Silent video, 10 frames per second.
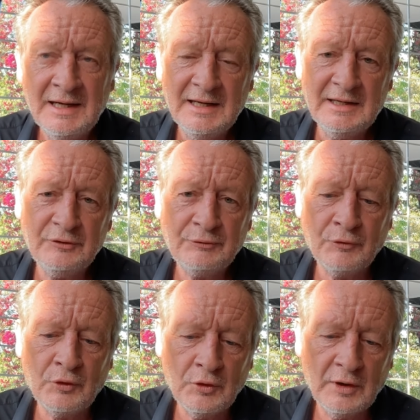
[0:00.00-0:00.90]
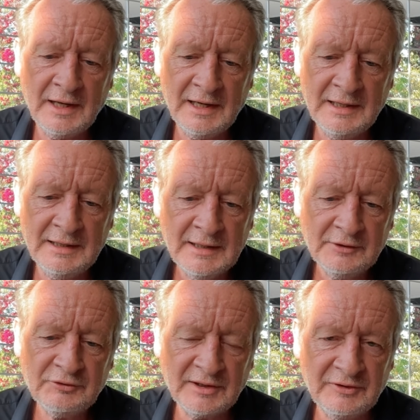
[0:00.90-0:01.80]
is for a
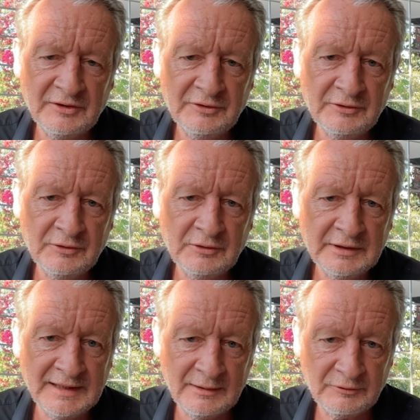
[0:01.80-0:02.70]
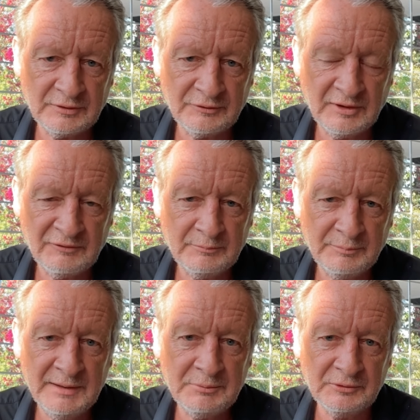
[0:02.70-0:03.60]
transitional council of seven
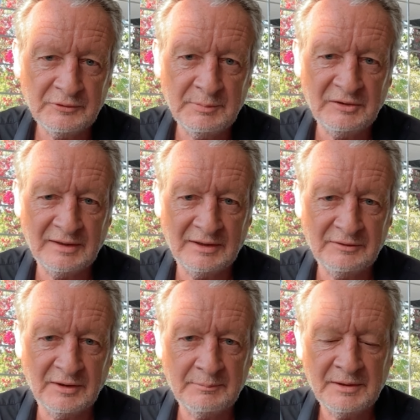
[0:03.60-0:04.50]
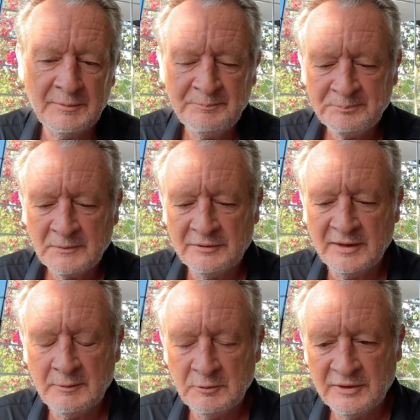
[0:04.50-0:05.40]
people to be set up.
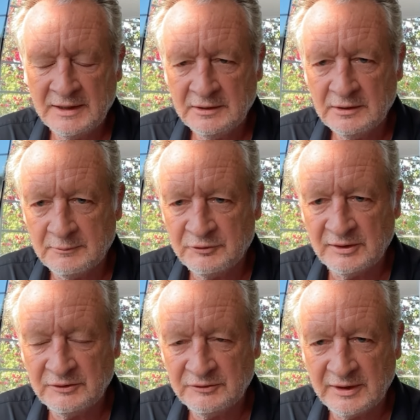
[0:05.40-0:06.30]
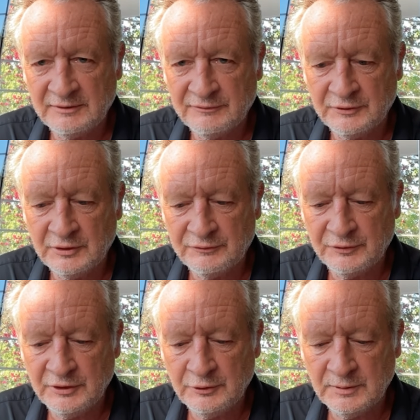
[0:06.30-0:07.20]
They will then set a date for,
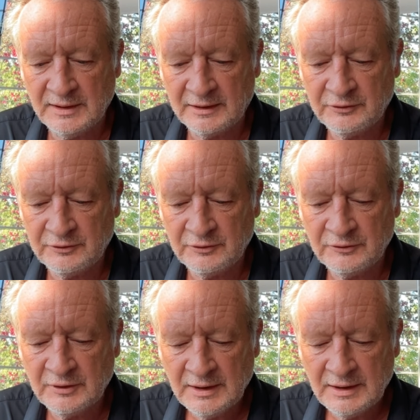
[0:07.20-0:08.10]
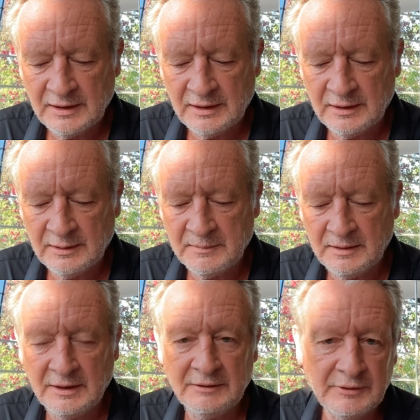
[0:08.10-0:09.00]
for new elections. Um,
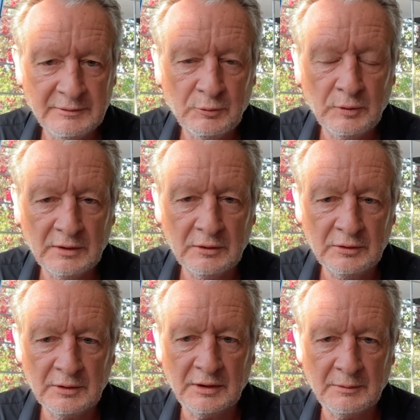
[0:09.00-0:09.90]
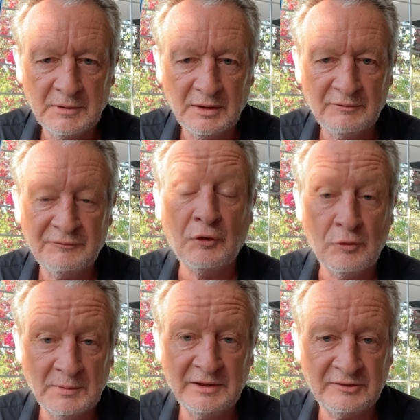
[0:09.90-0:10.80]
Henry will um,
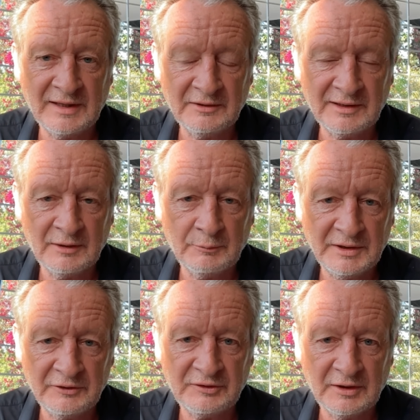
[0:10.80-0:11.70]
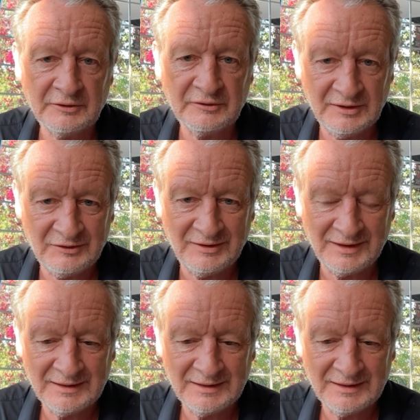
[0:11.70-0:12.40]
formally stand down when they start sitting.